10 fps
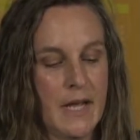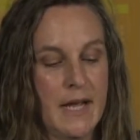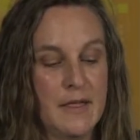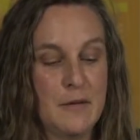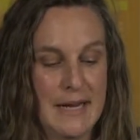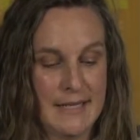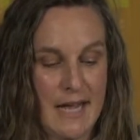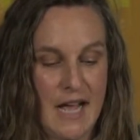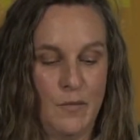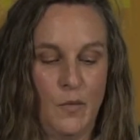In the
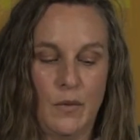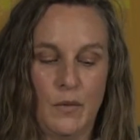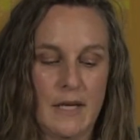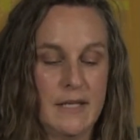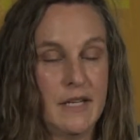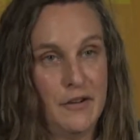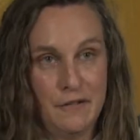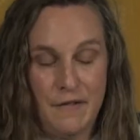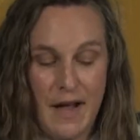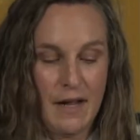meantime, we will continue
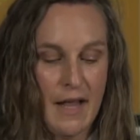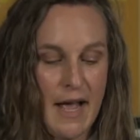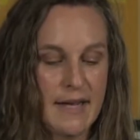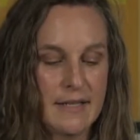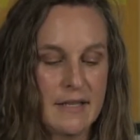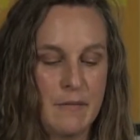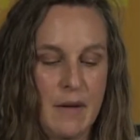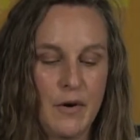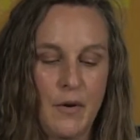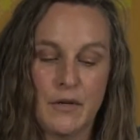to finalize the
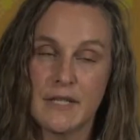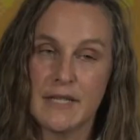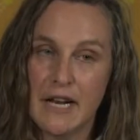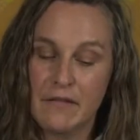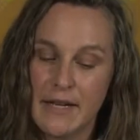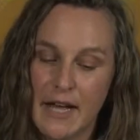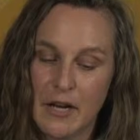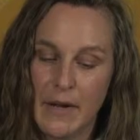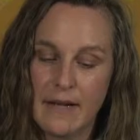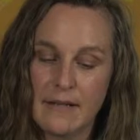member owner side of the
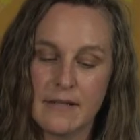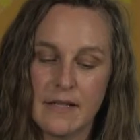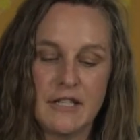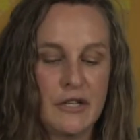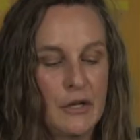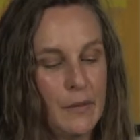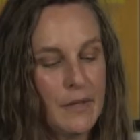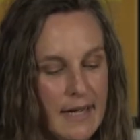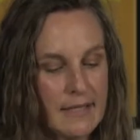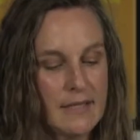database, continuing
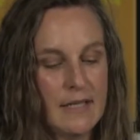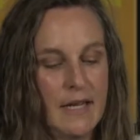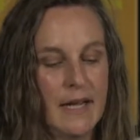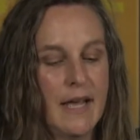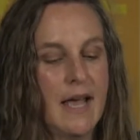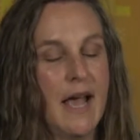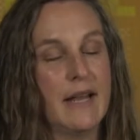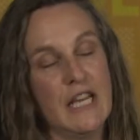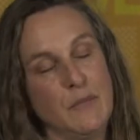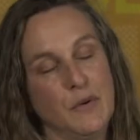with testing, and
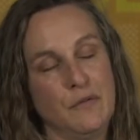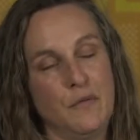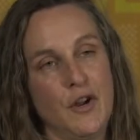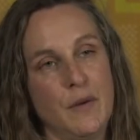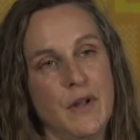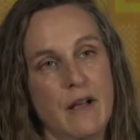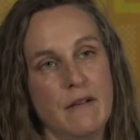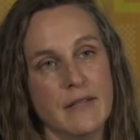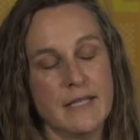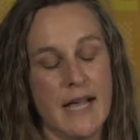keep you informed
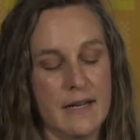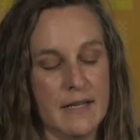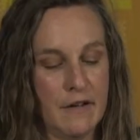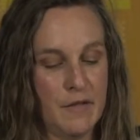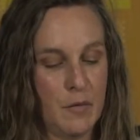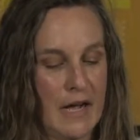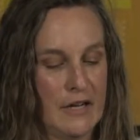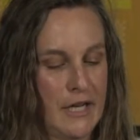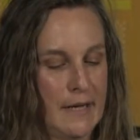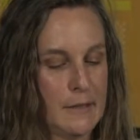of the status of the
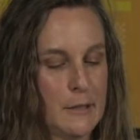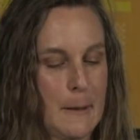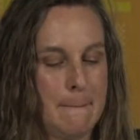project.